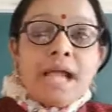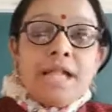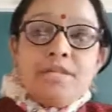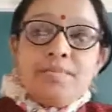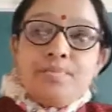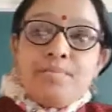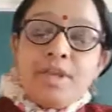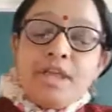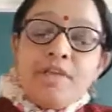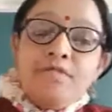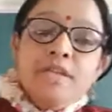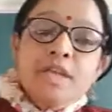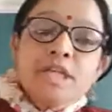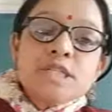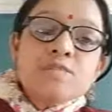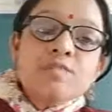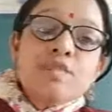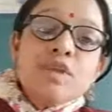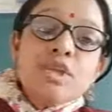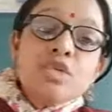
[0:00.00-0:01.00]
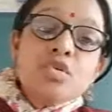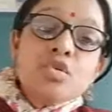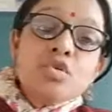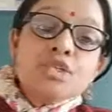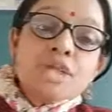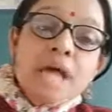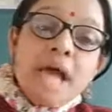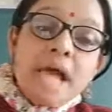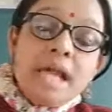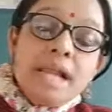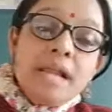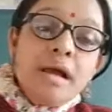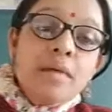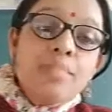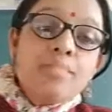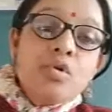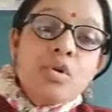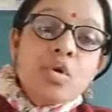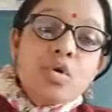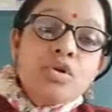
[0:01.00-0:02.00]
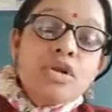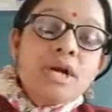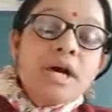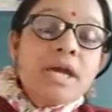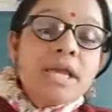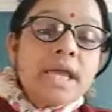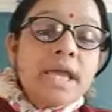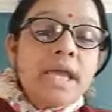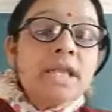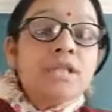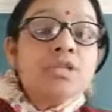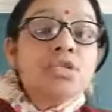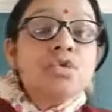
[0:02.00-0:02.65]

previous videos I'll upload again,